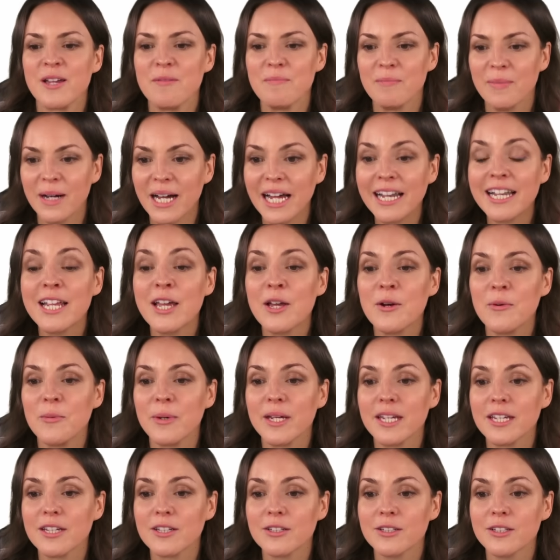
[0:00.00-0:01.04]
but
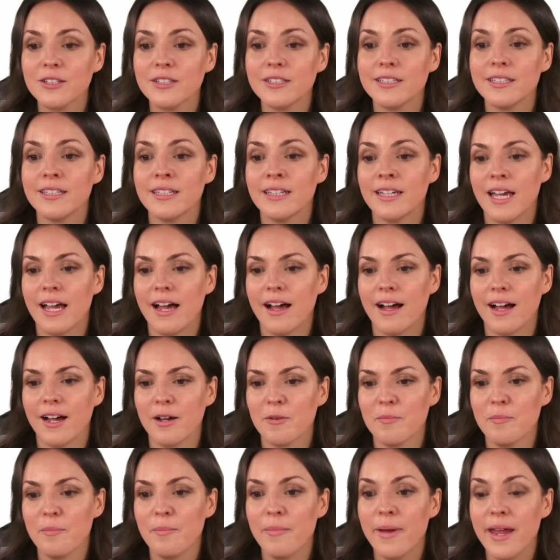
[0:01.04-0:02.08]
we could
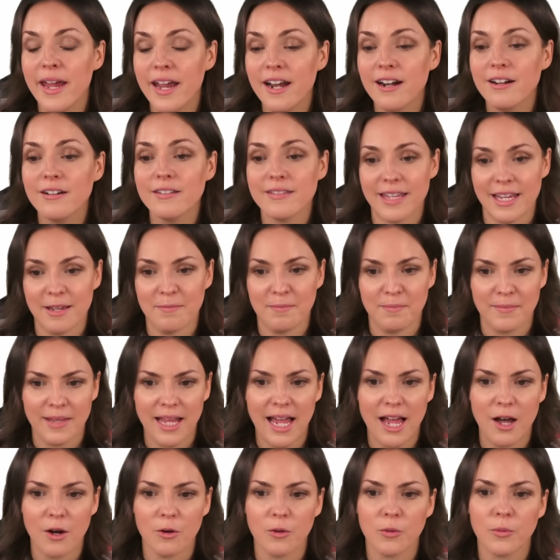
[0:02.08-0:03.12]
pair them
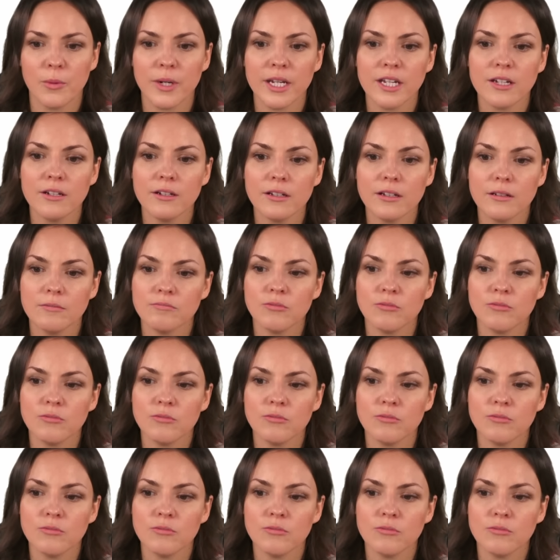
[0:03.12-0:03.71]
now. We could